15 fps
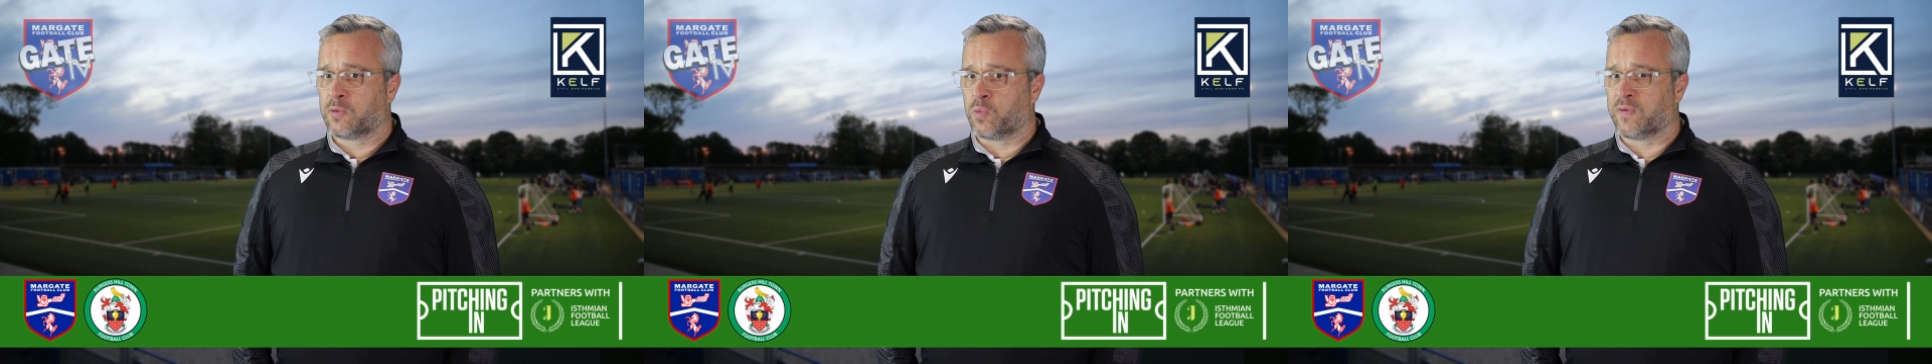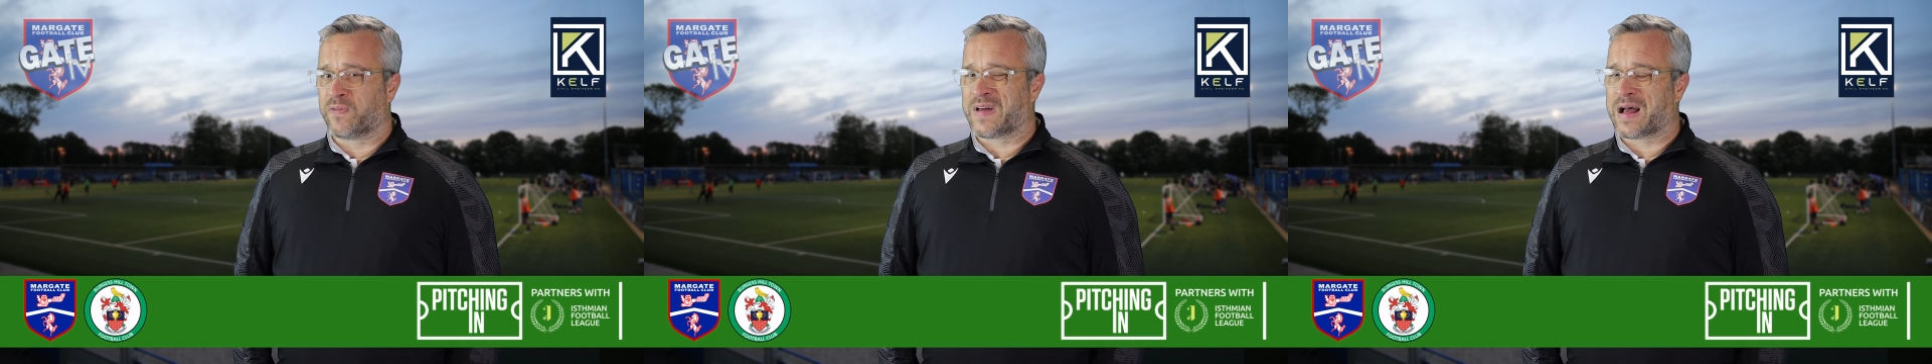
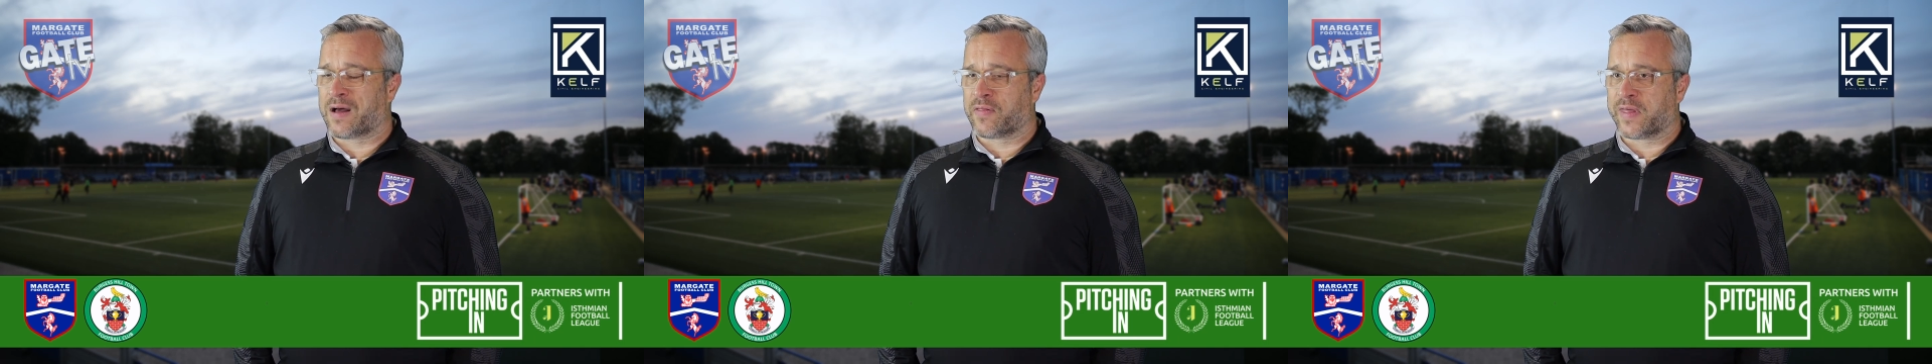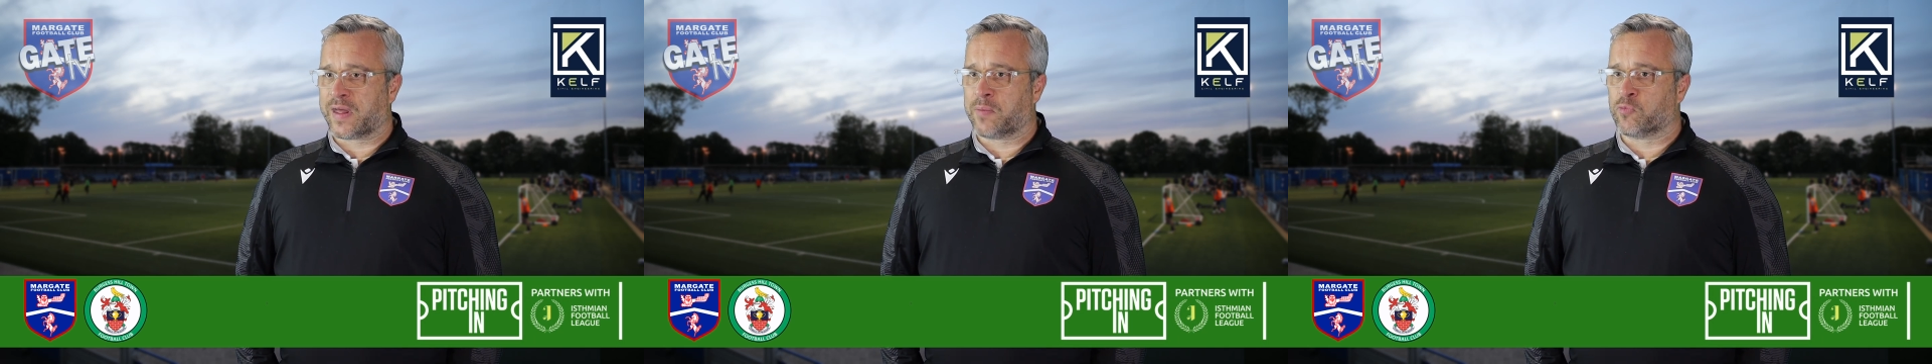
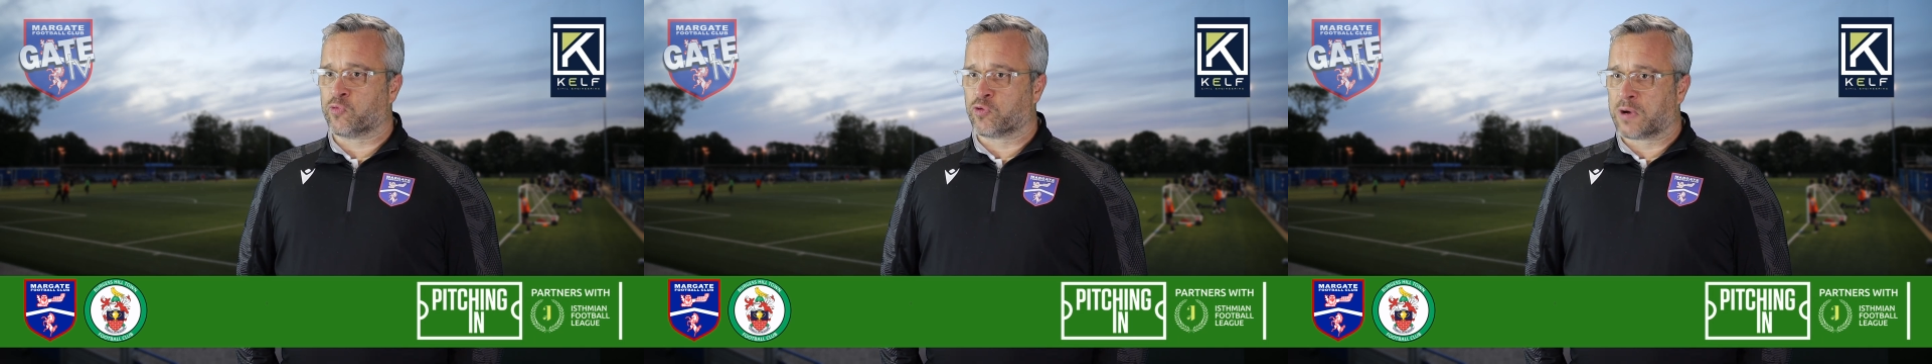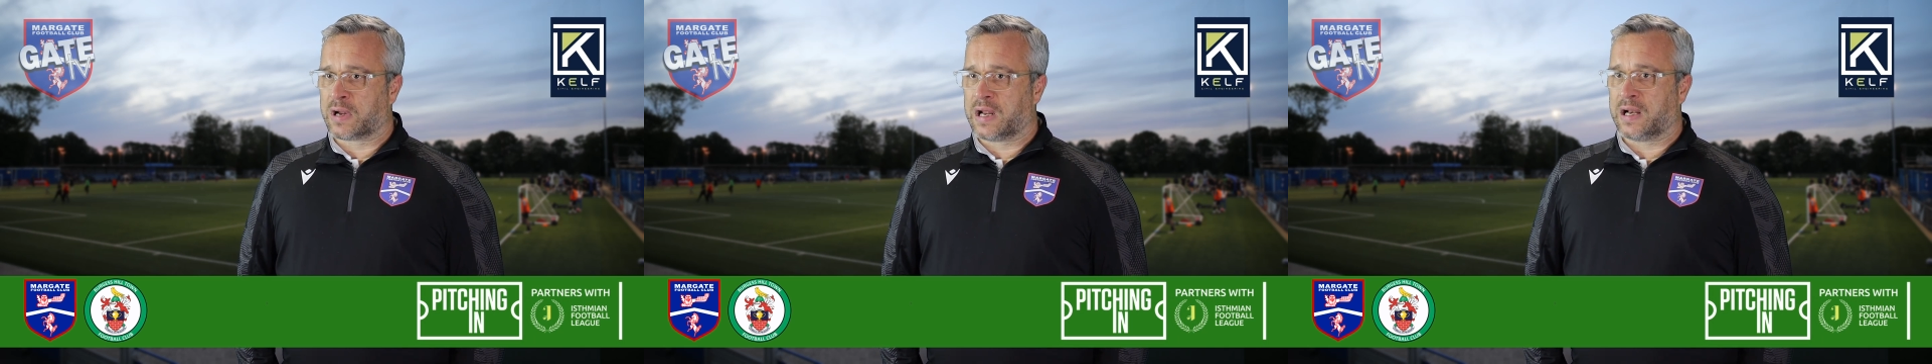without them
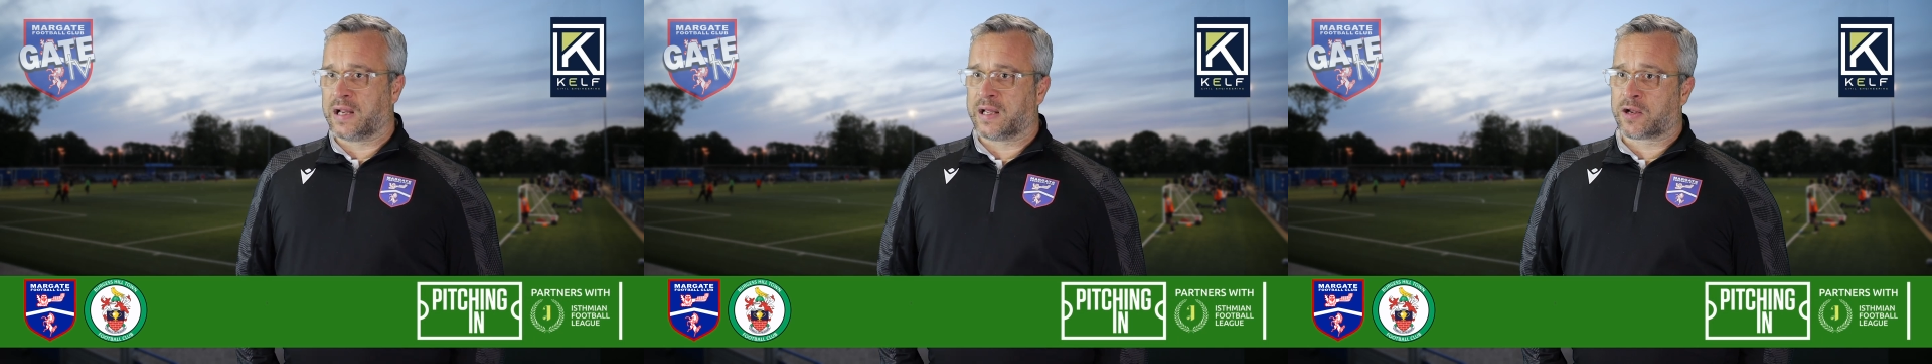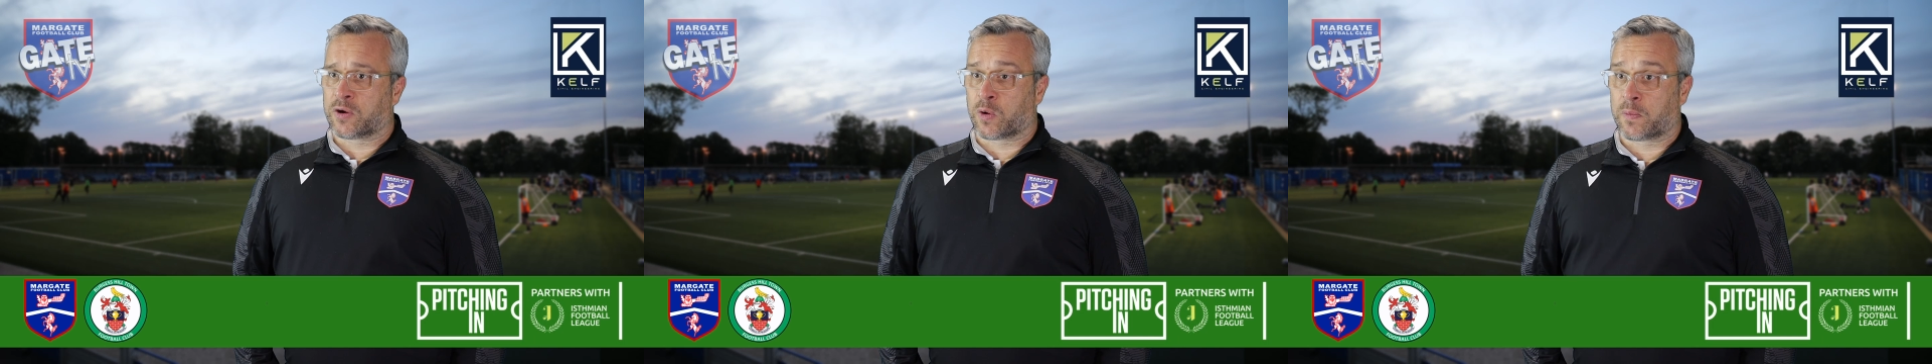
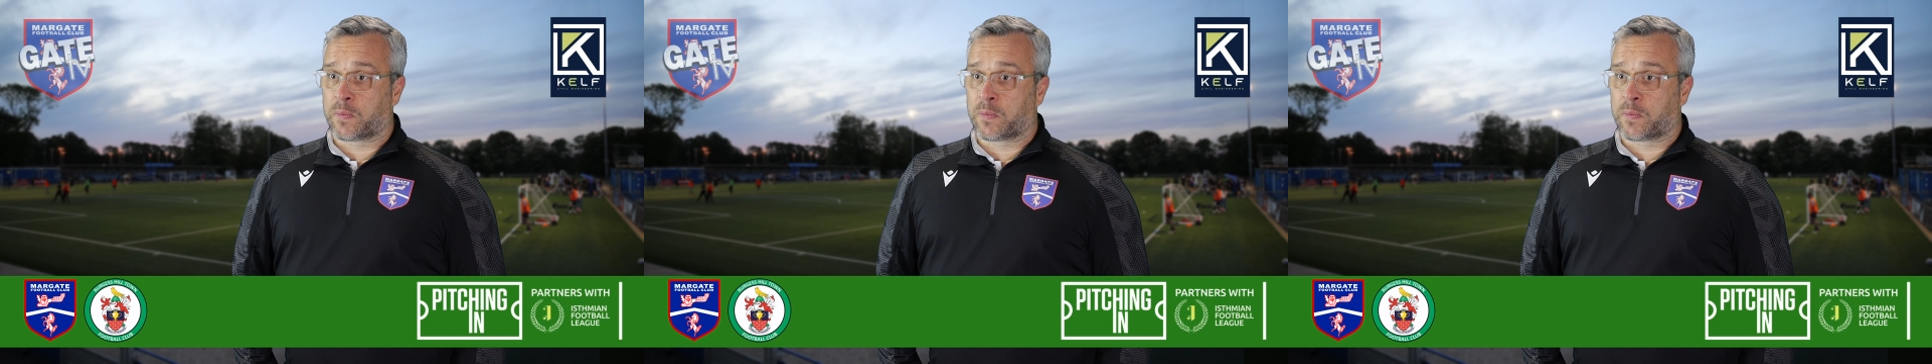really